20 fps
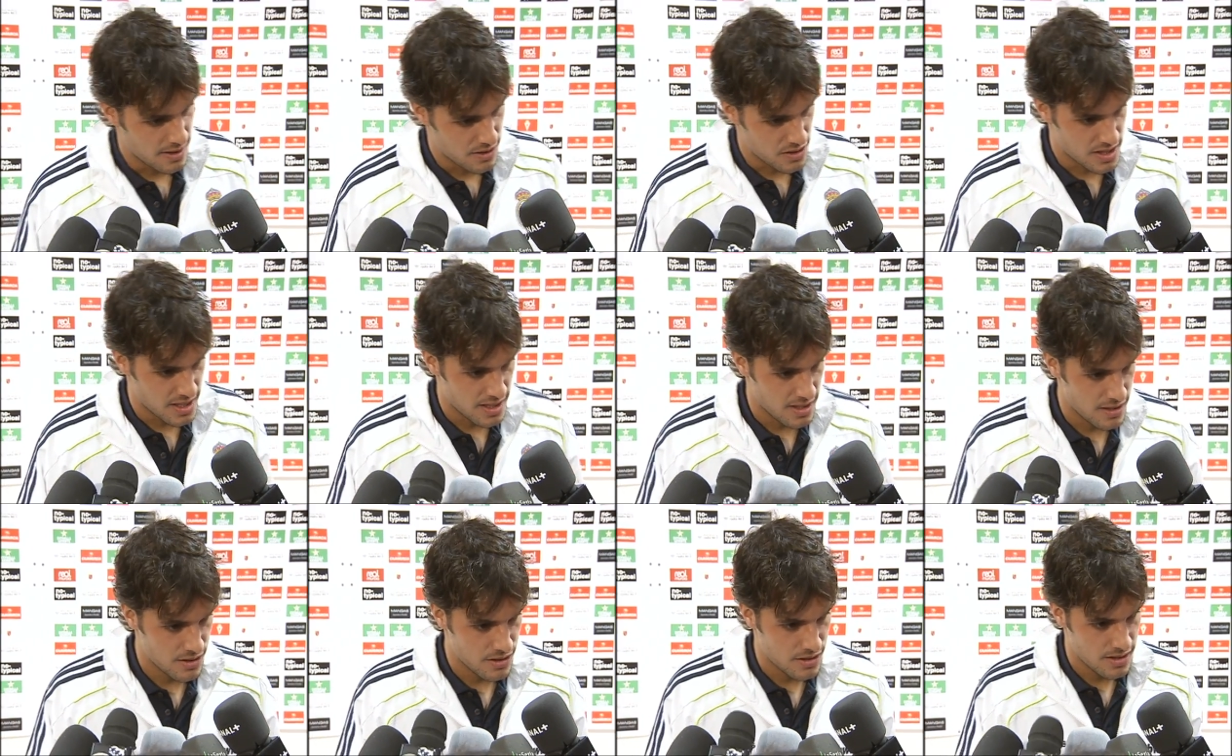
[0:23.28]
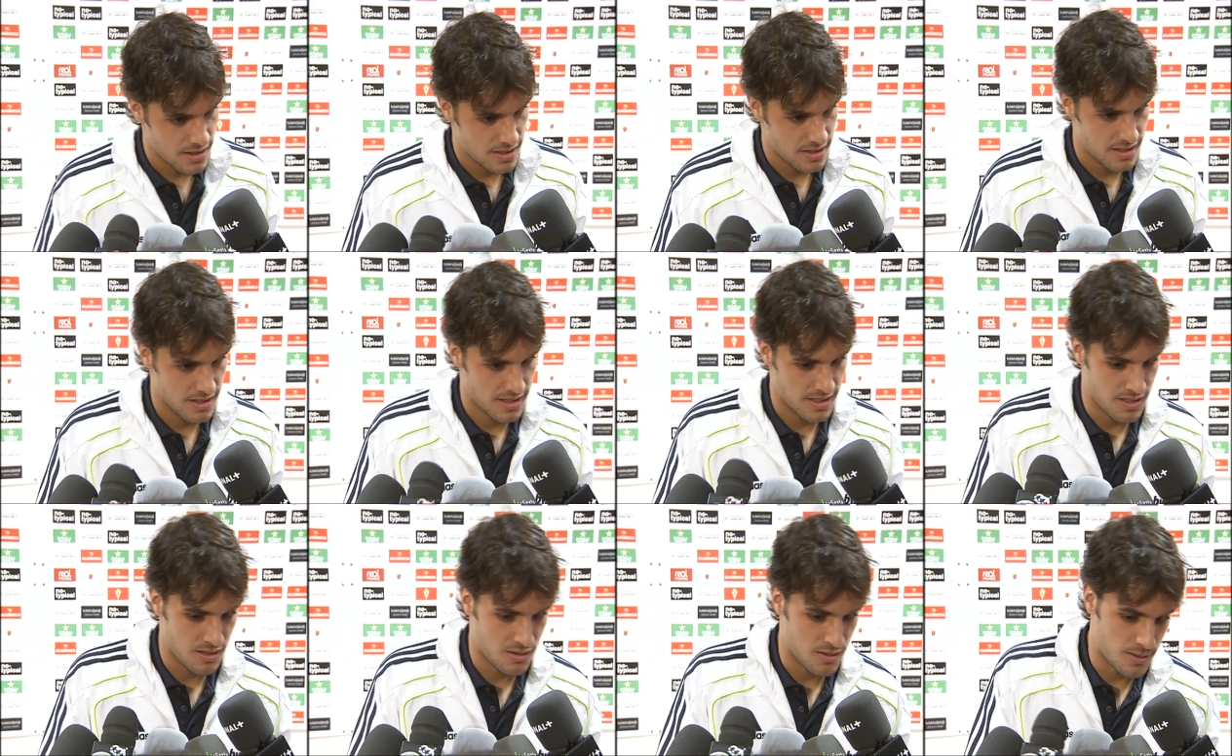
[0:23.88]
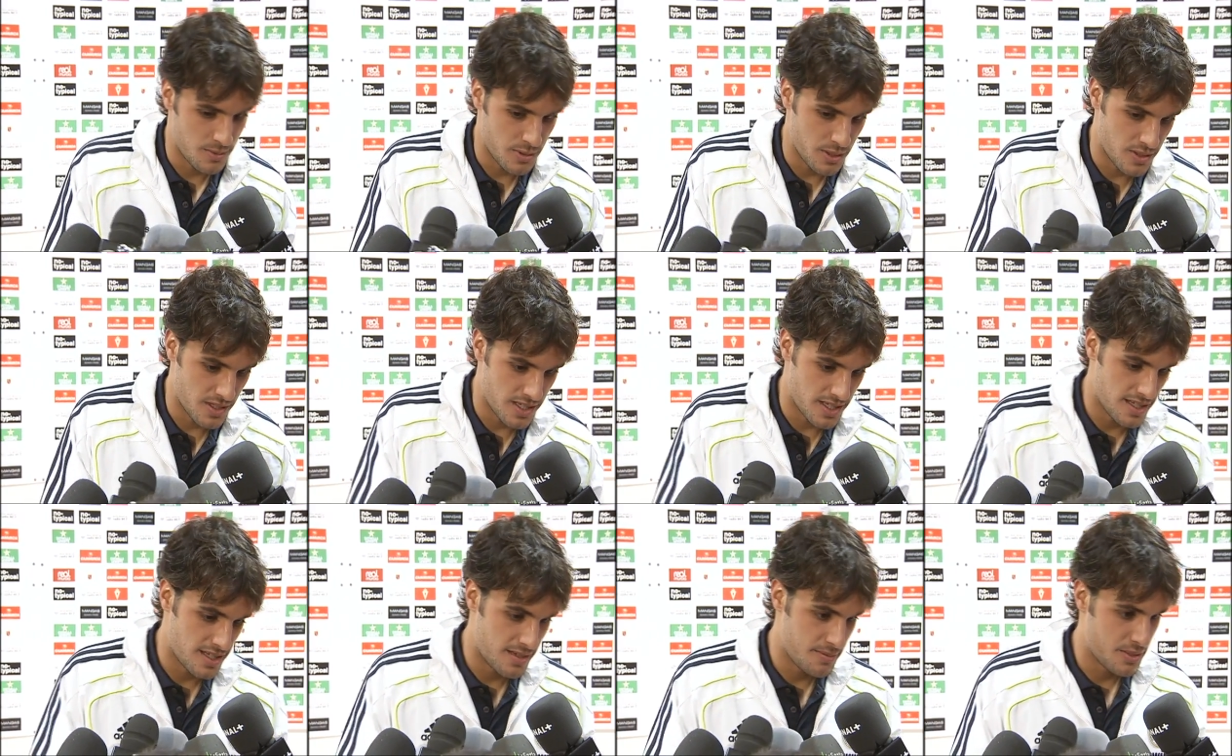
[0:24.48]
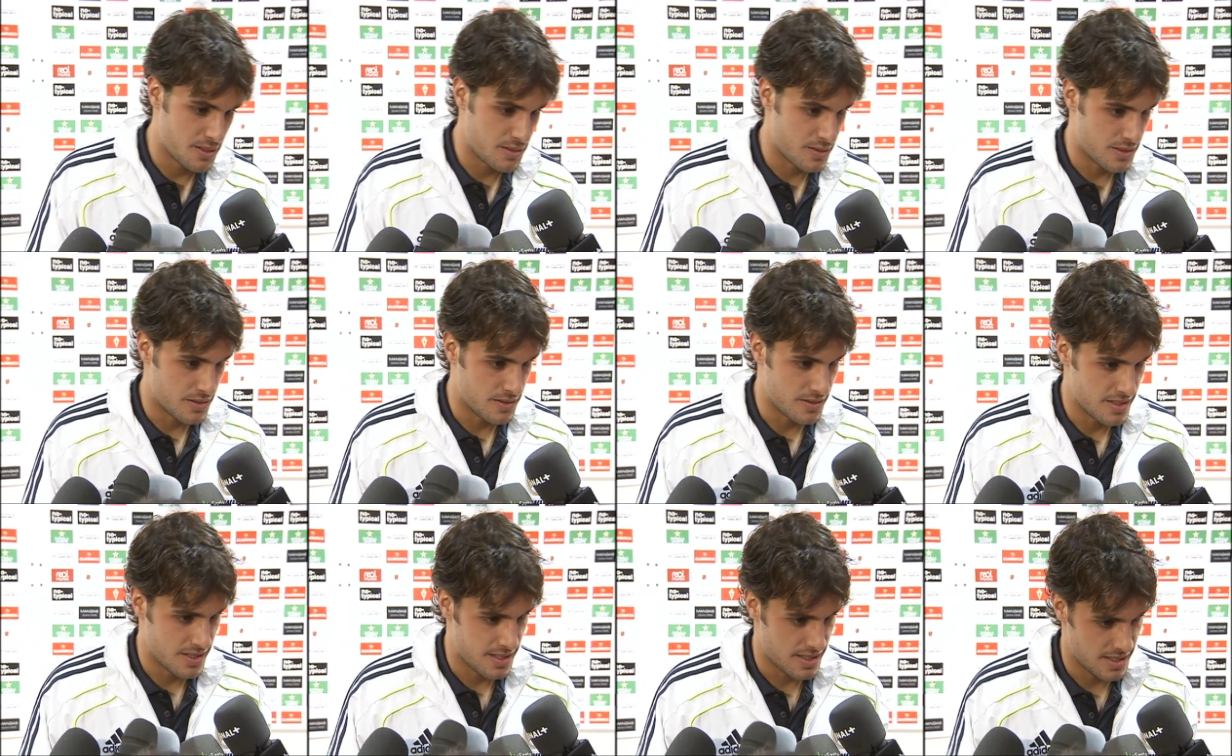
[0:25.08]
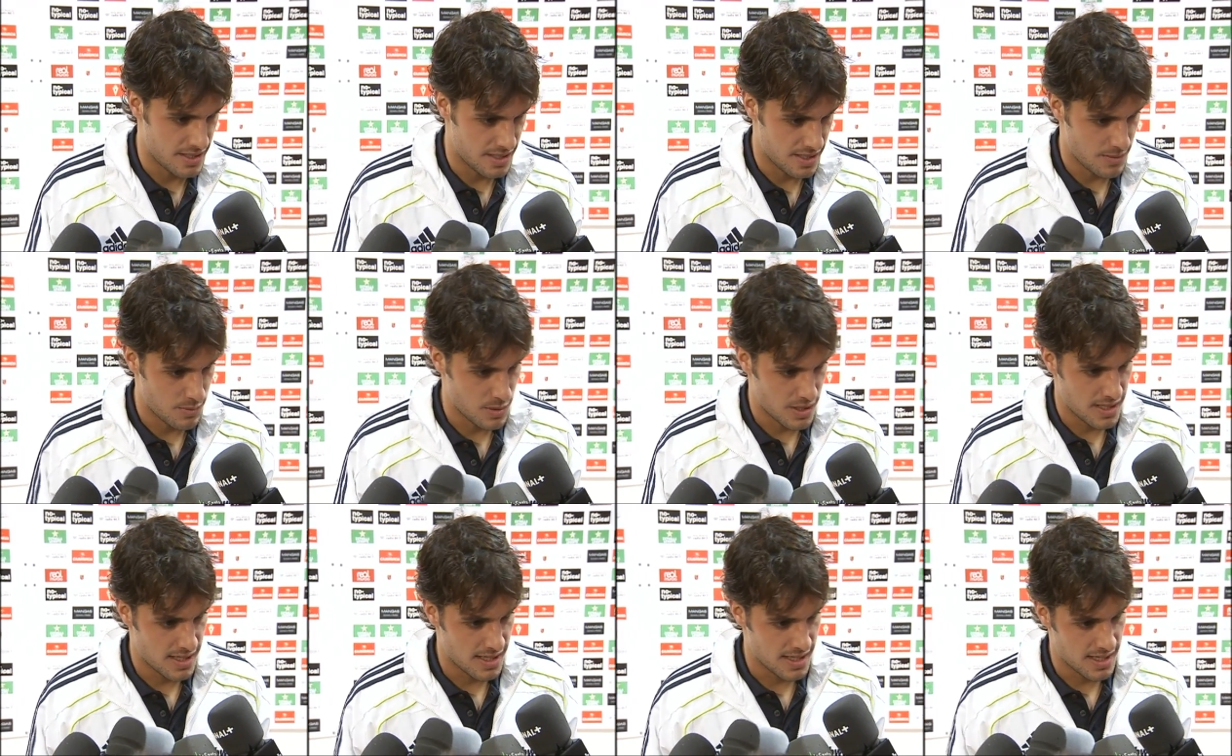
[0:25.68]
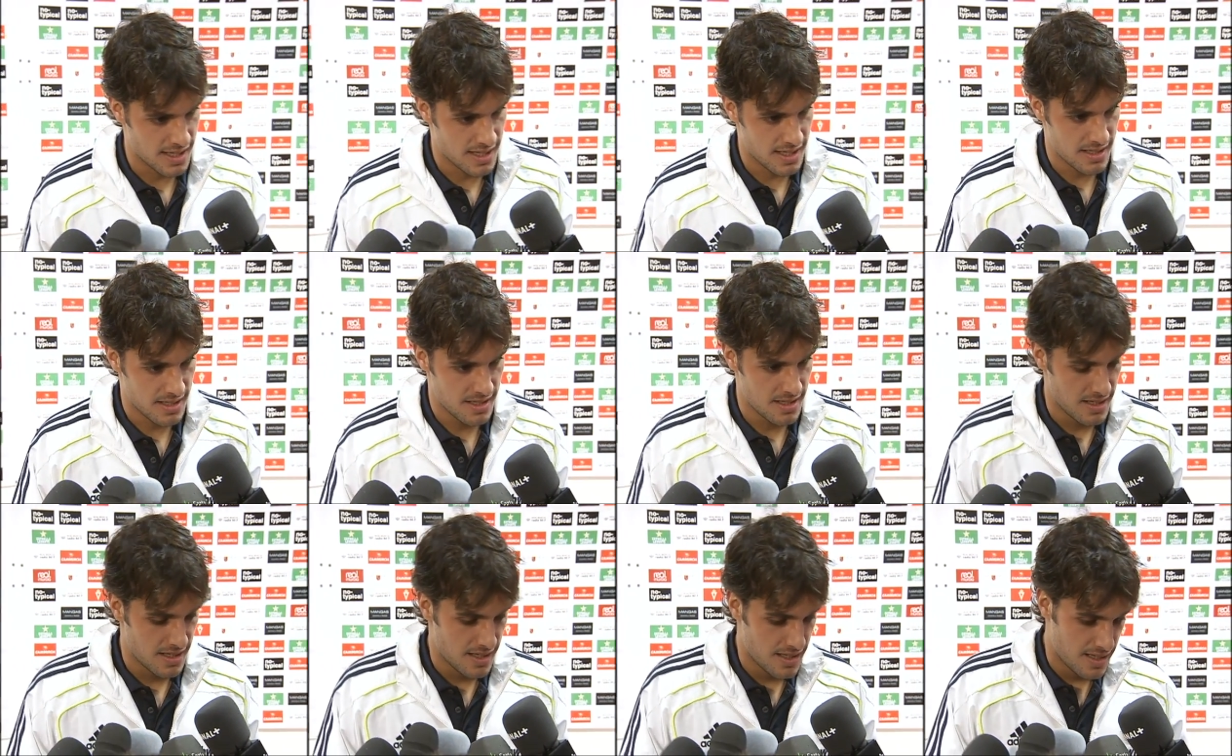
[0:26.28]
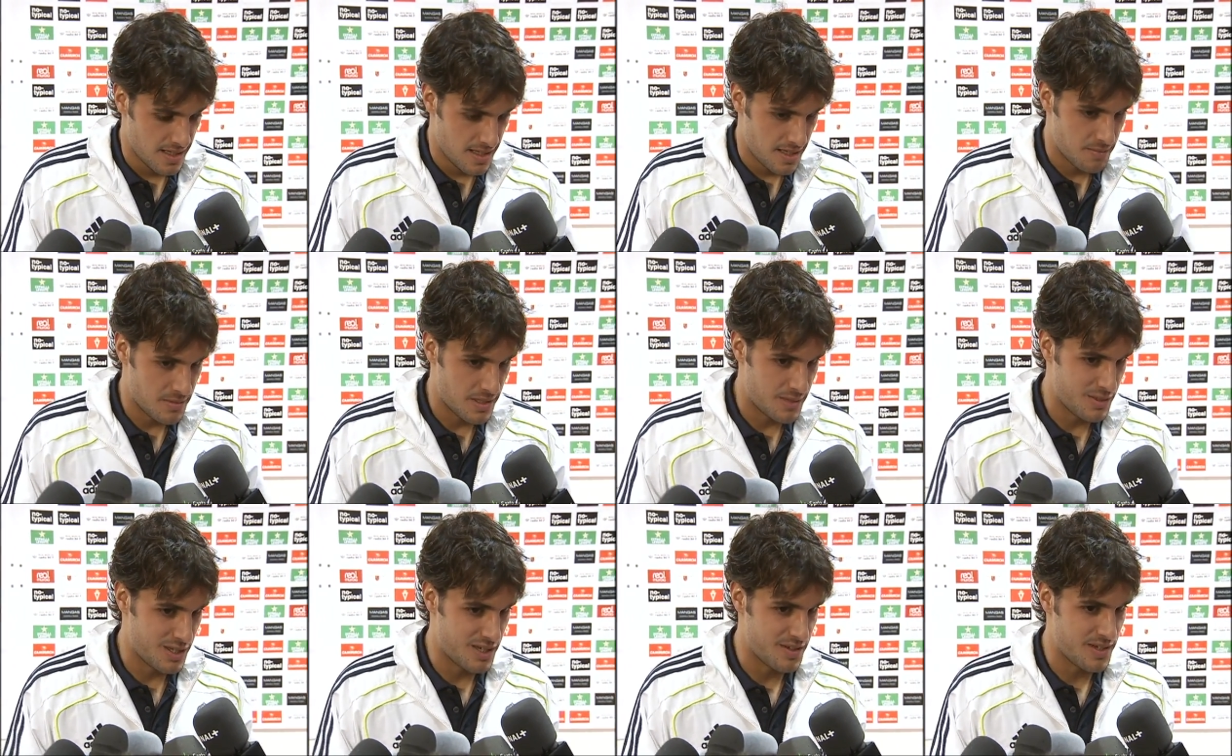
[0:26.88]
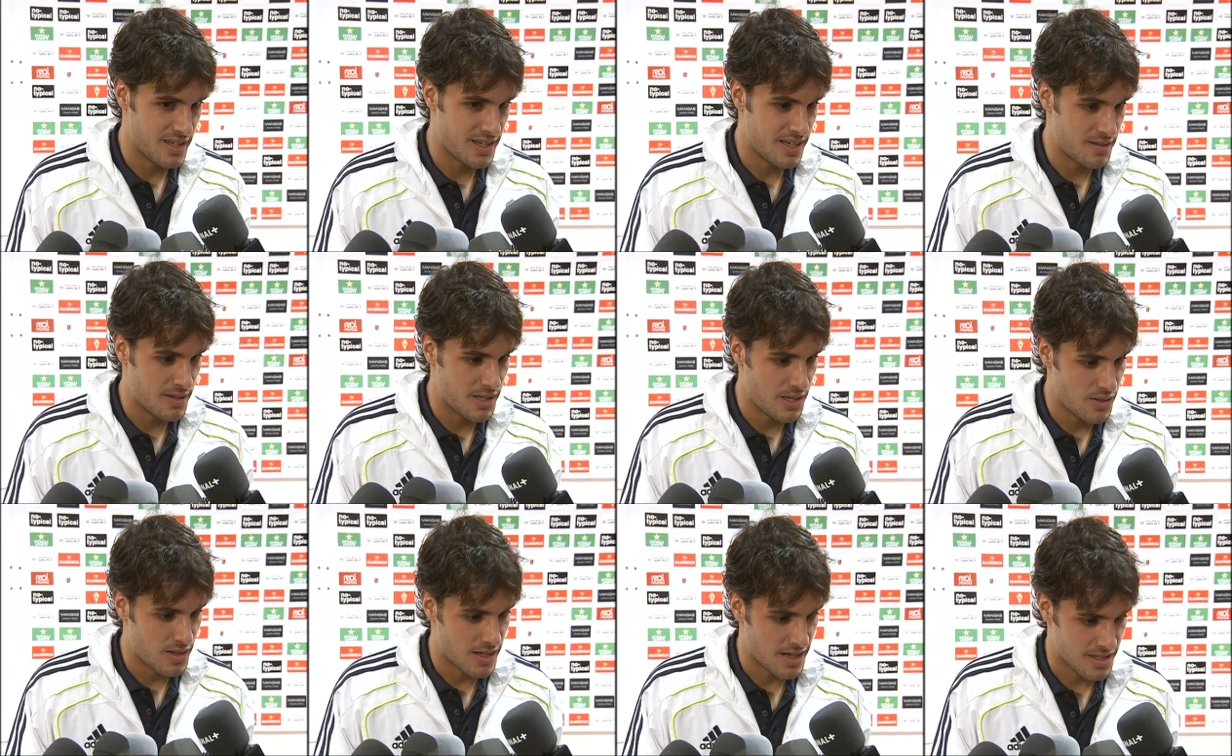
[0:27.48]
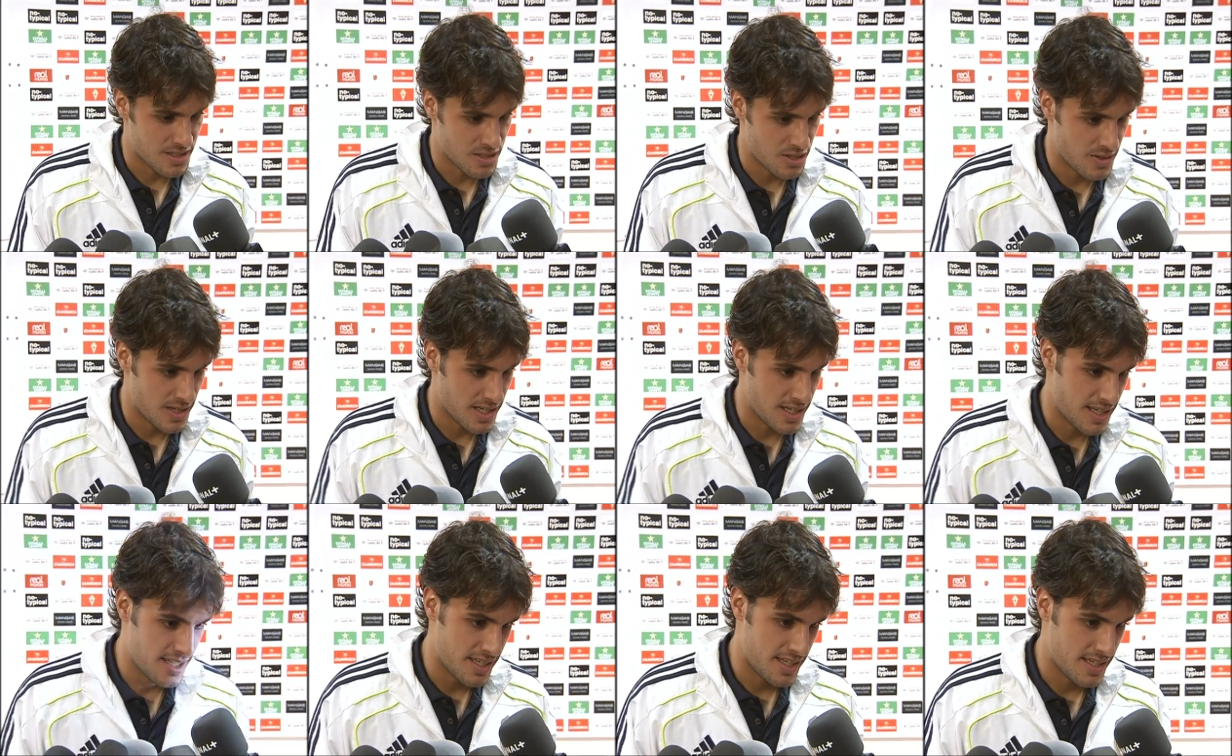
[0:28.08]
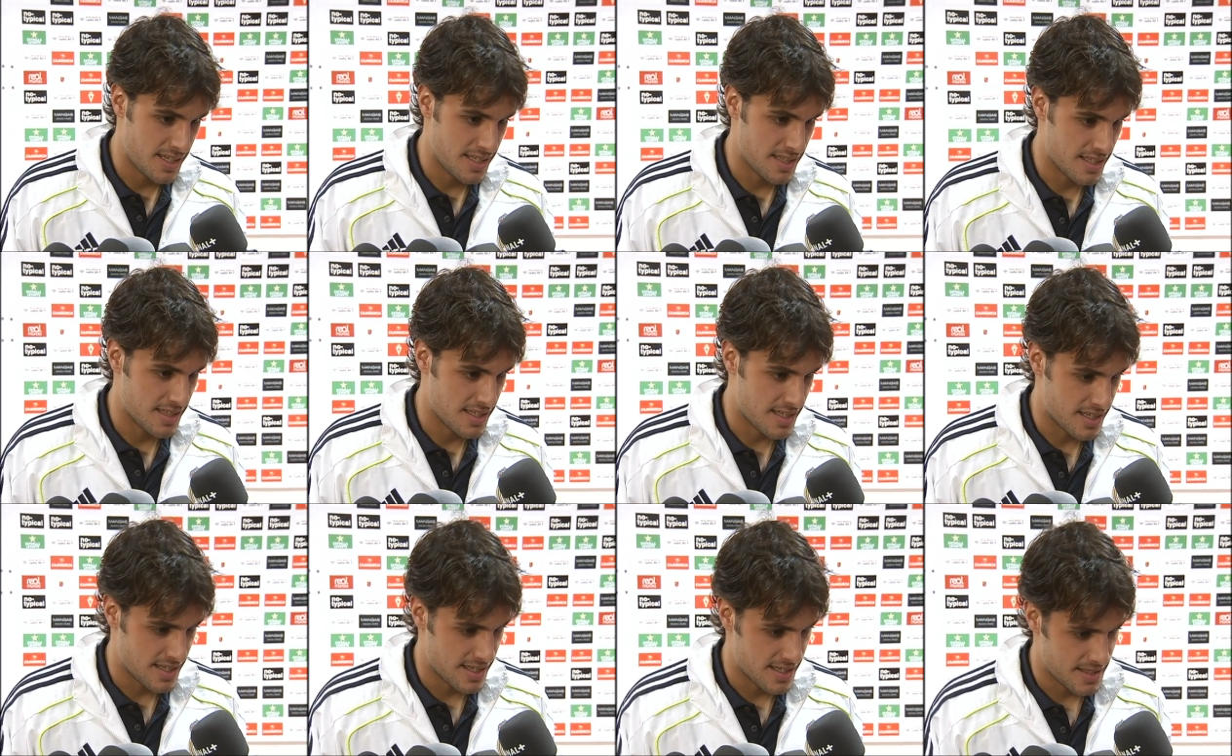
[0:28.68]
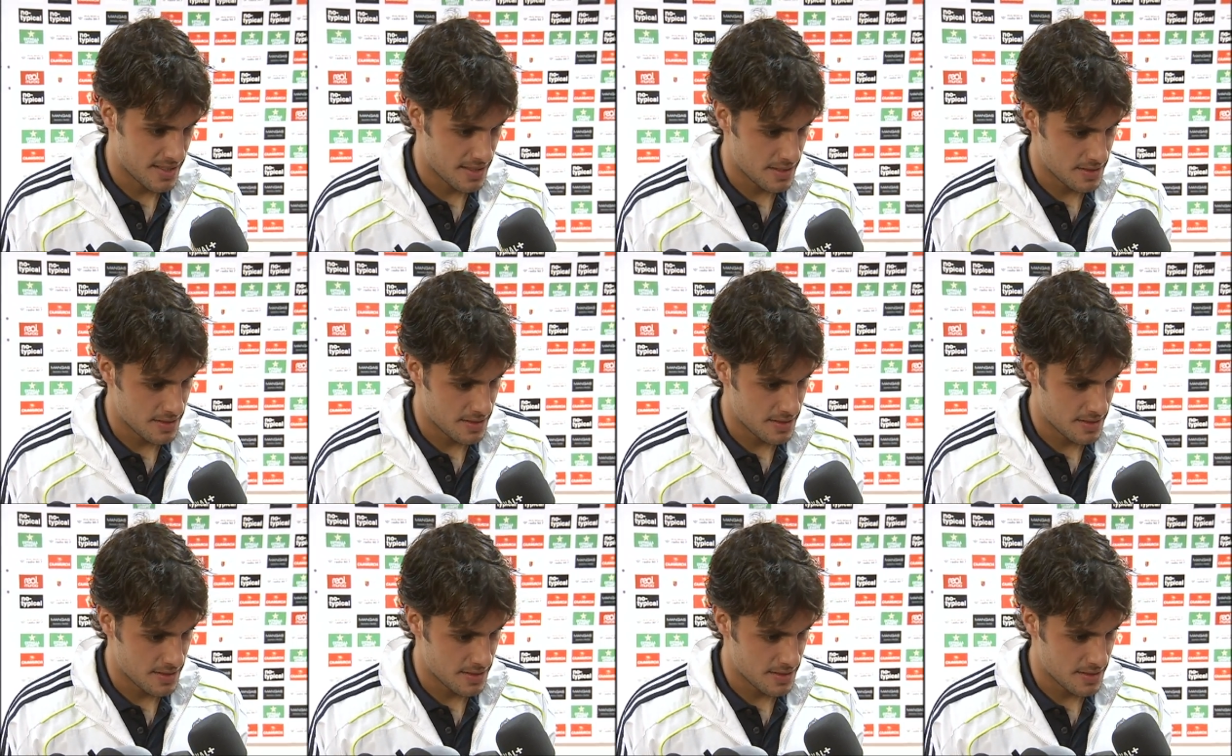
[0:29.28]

in a good performance and it's a shame that we couldn't return to Madrid with a win vamos Bernabéu a resolverla allí e intentar ganar.